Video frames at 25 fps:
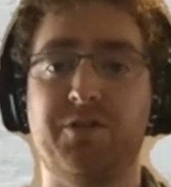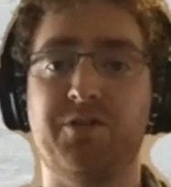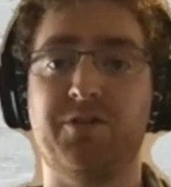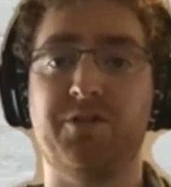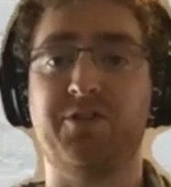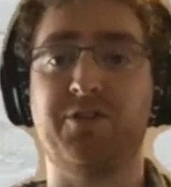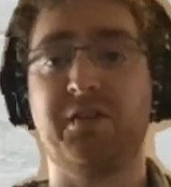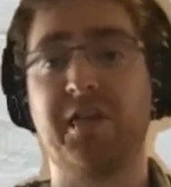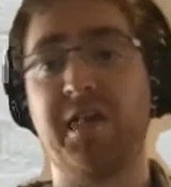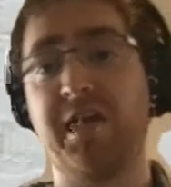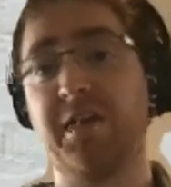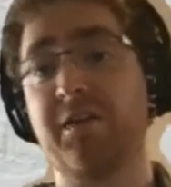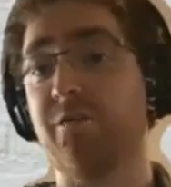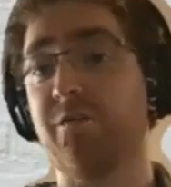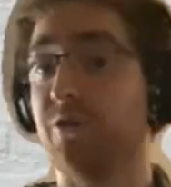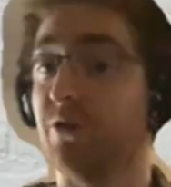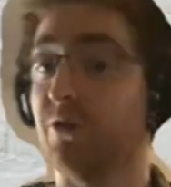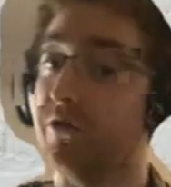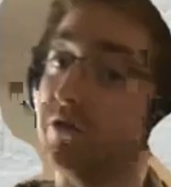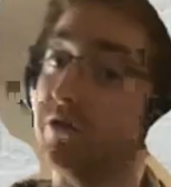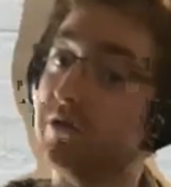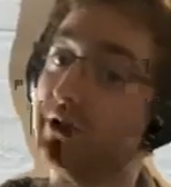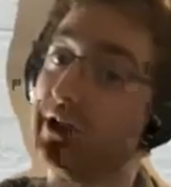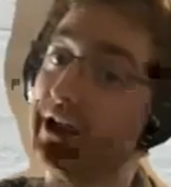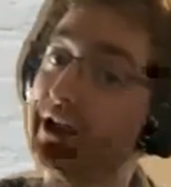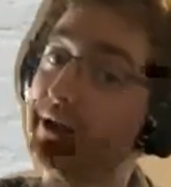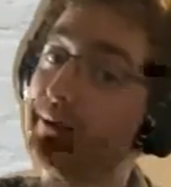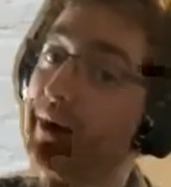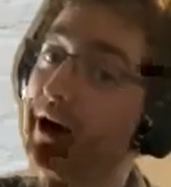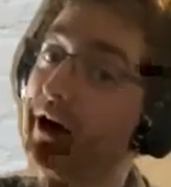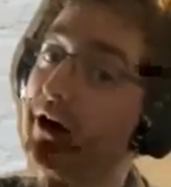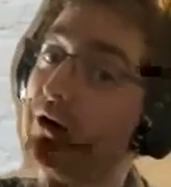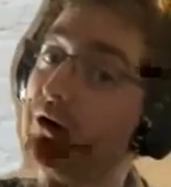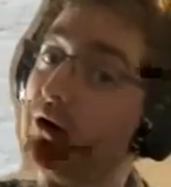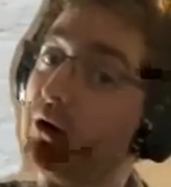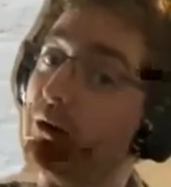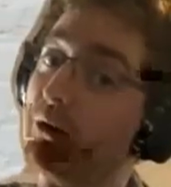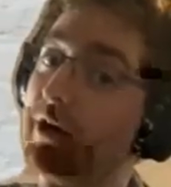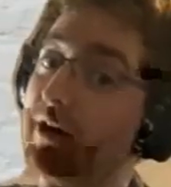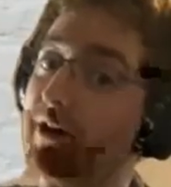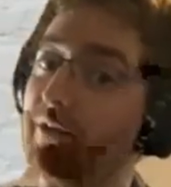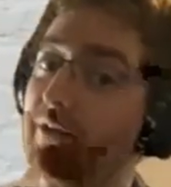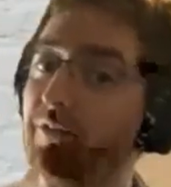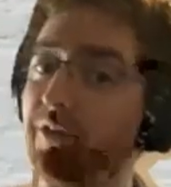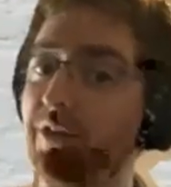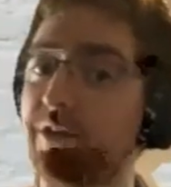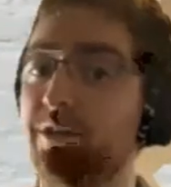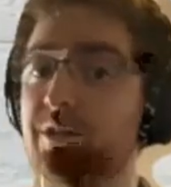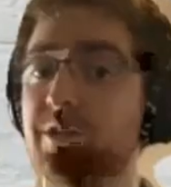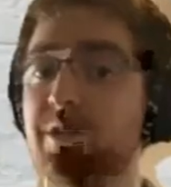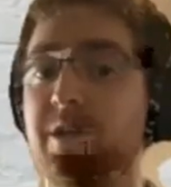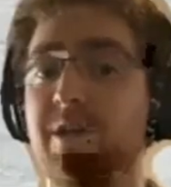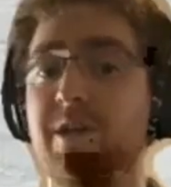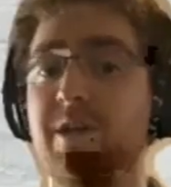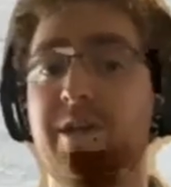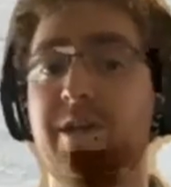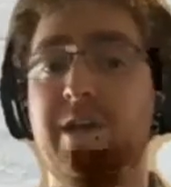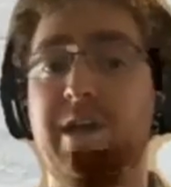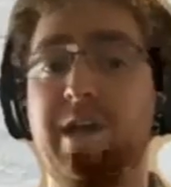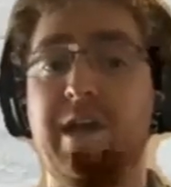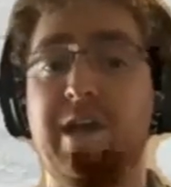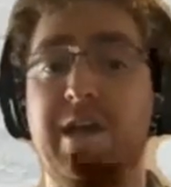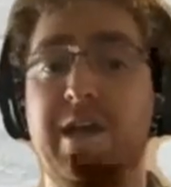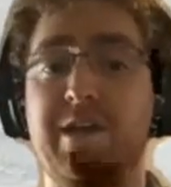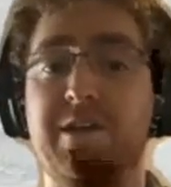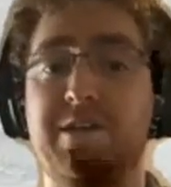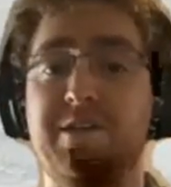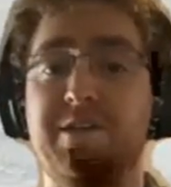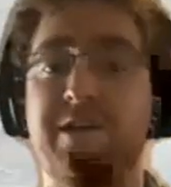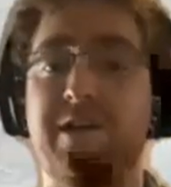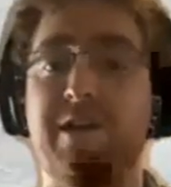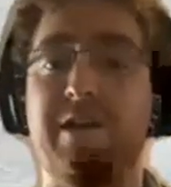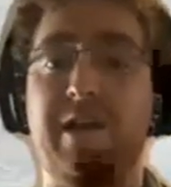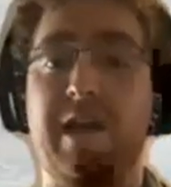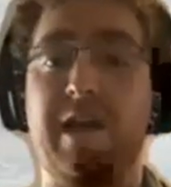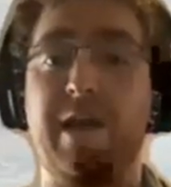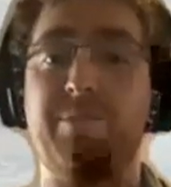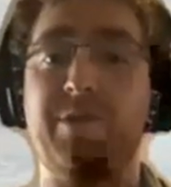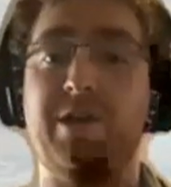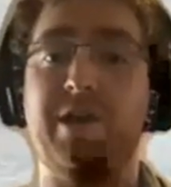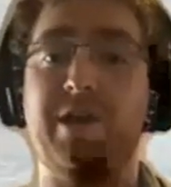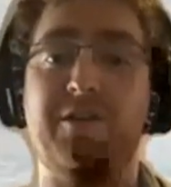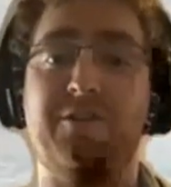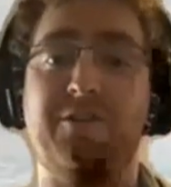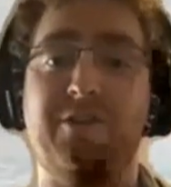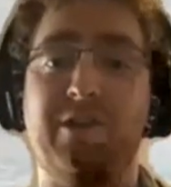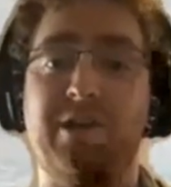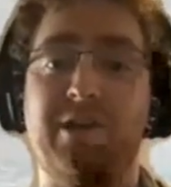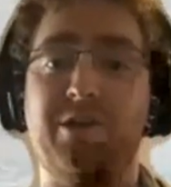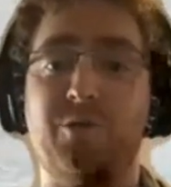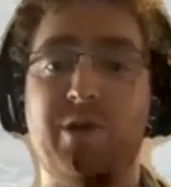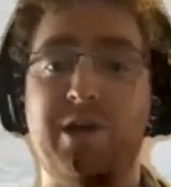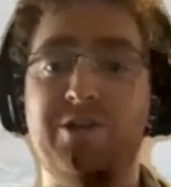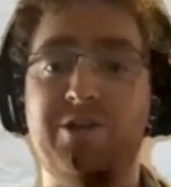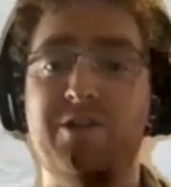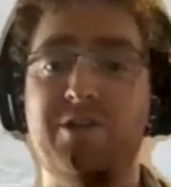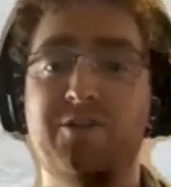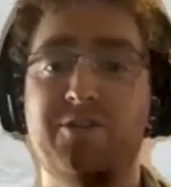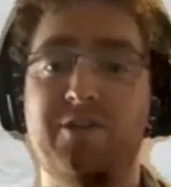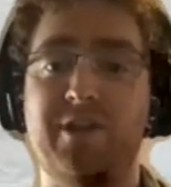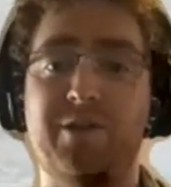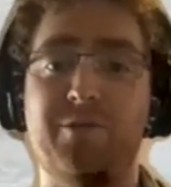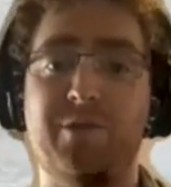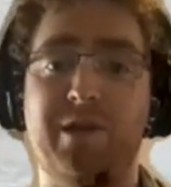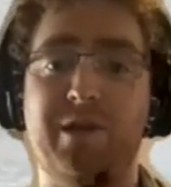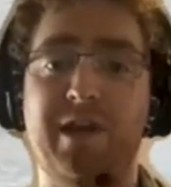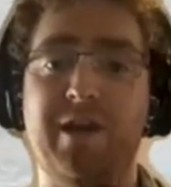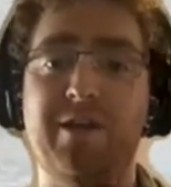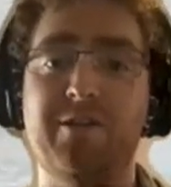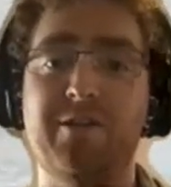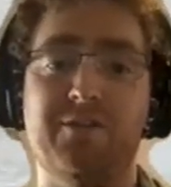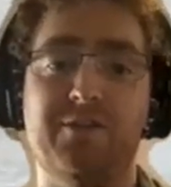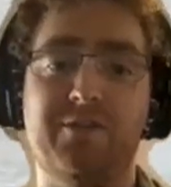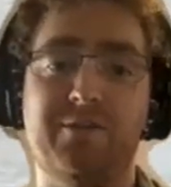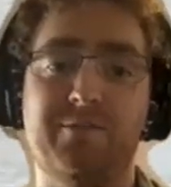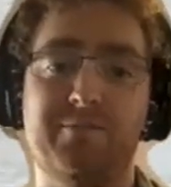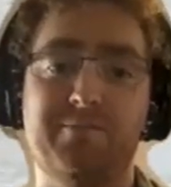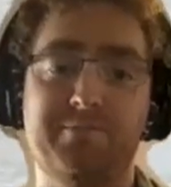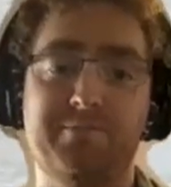Slack or email or whatever. And happy to answer any questions anyone has.